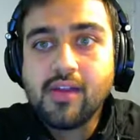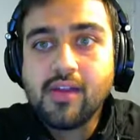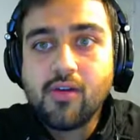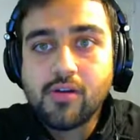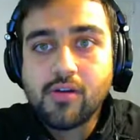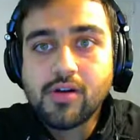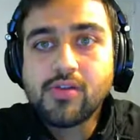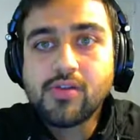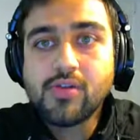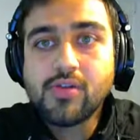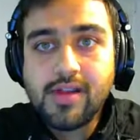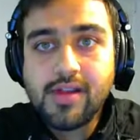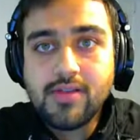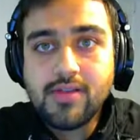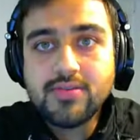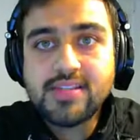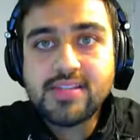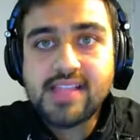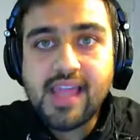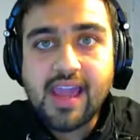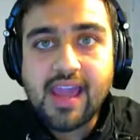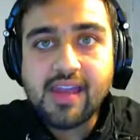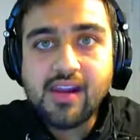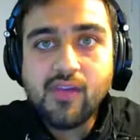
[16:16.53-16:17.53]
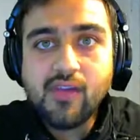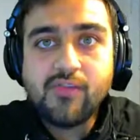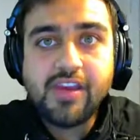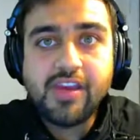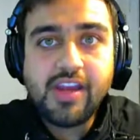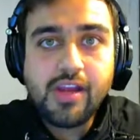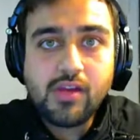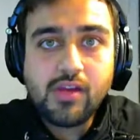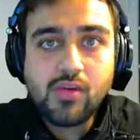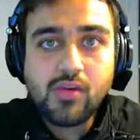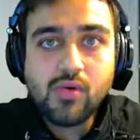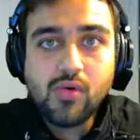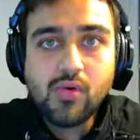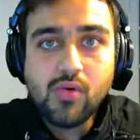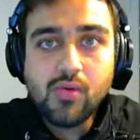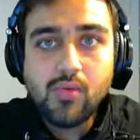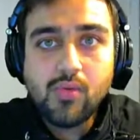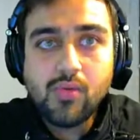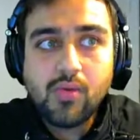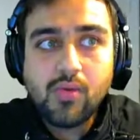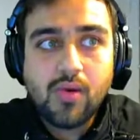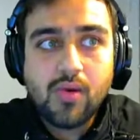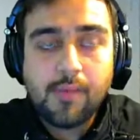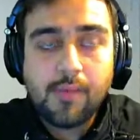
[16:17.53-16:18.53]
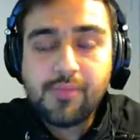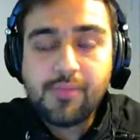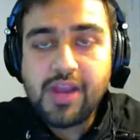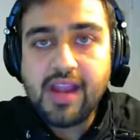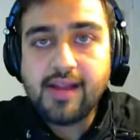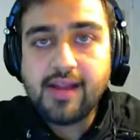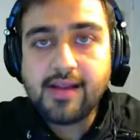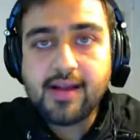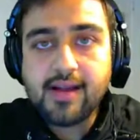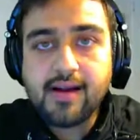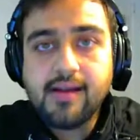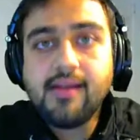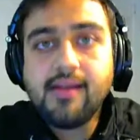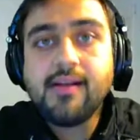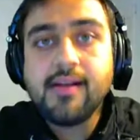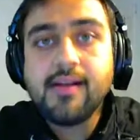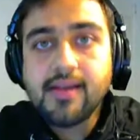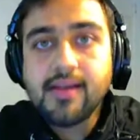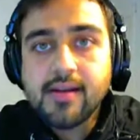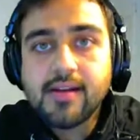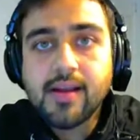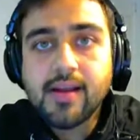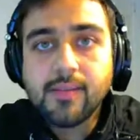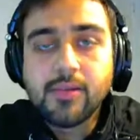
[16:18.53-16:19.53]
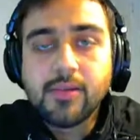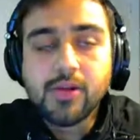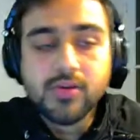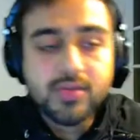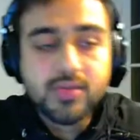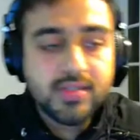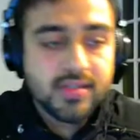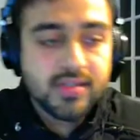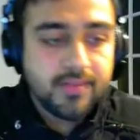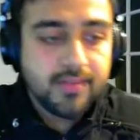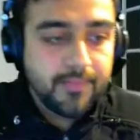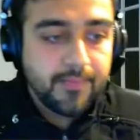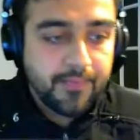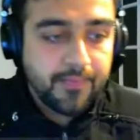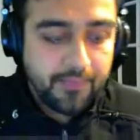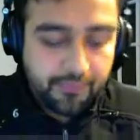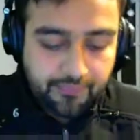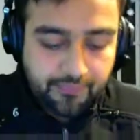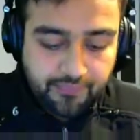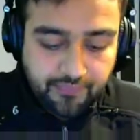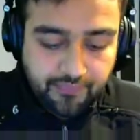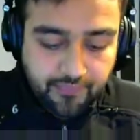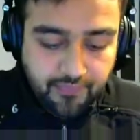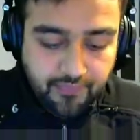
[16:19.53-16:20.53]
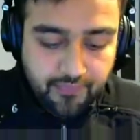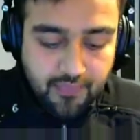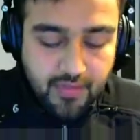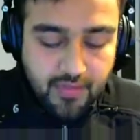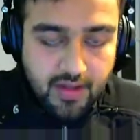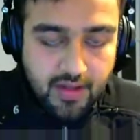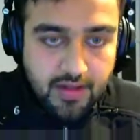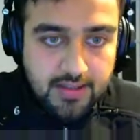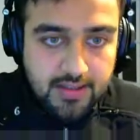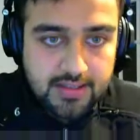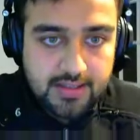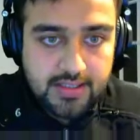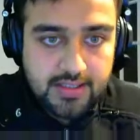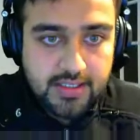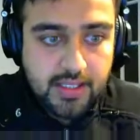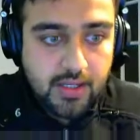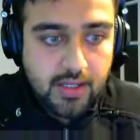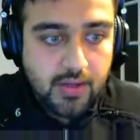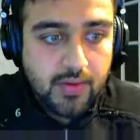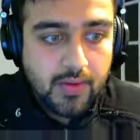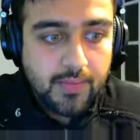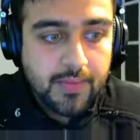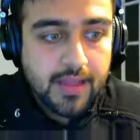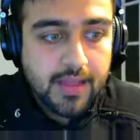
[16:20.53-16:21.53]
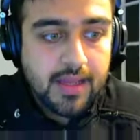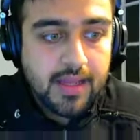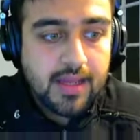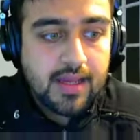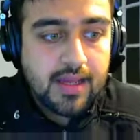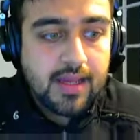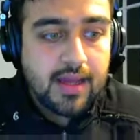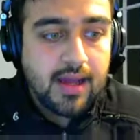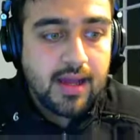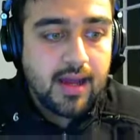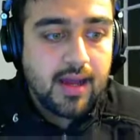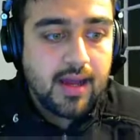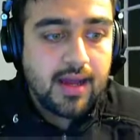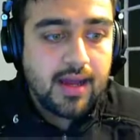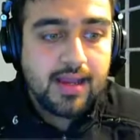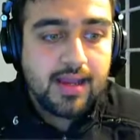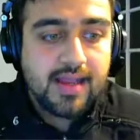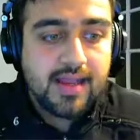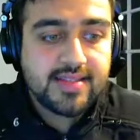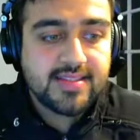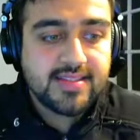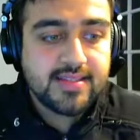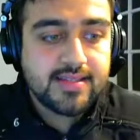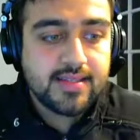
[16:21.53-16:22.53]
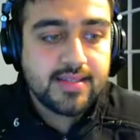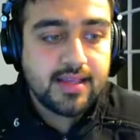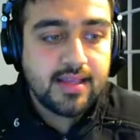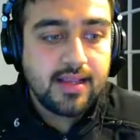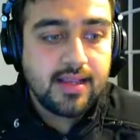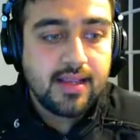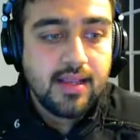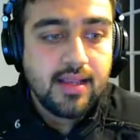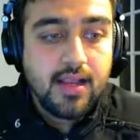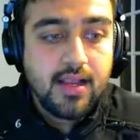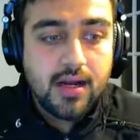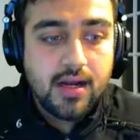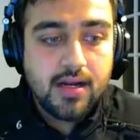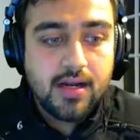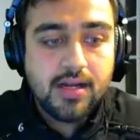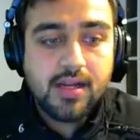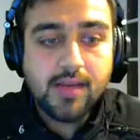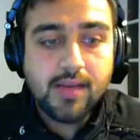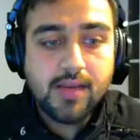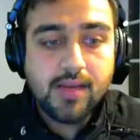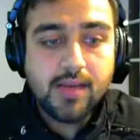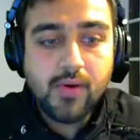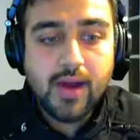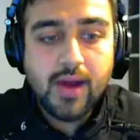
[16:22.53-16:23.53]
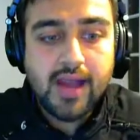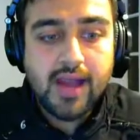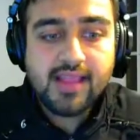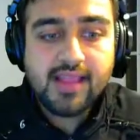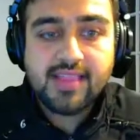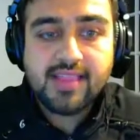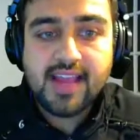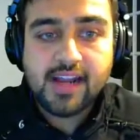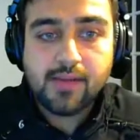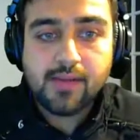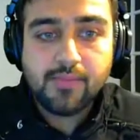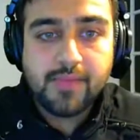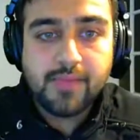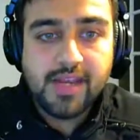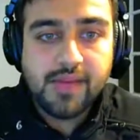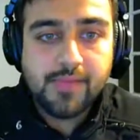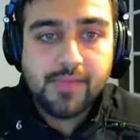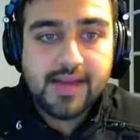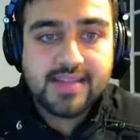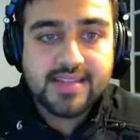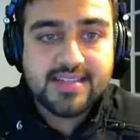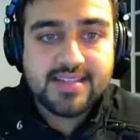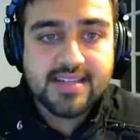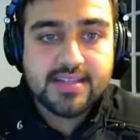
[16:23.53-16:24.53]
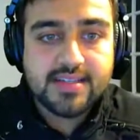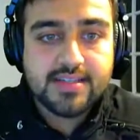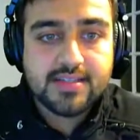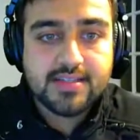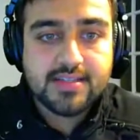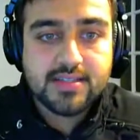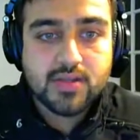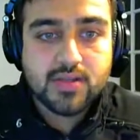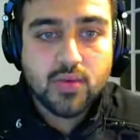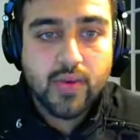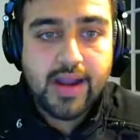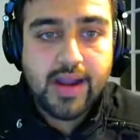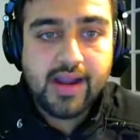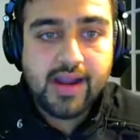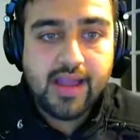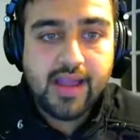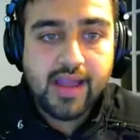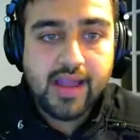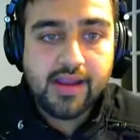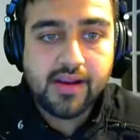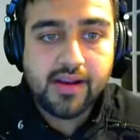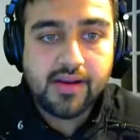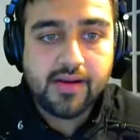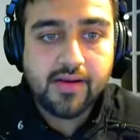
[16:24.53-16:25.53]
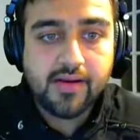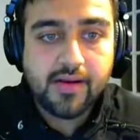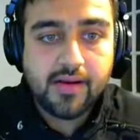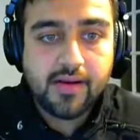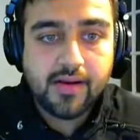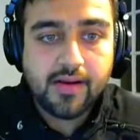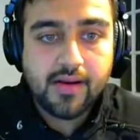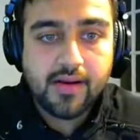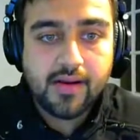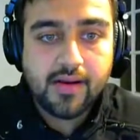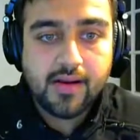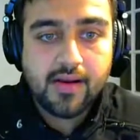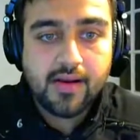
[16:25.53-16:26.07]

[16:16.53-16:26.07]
And in order to reduce the error, we need to update our Ws. So let's learn WI that minimizes squared error,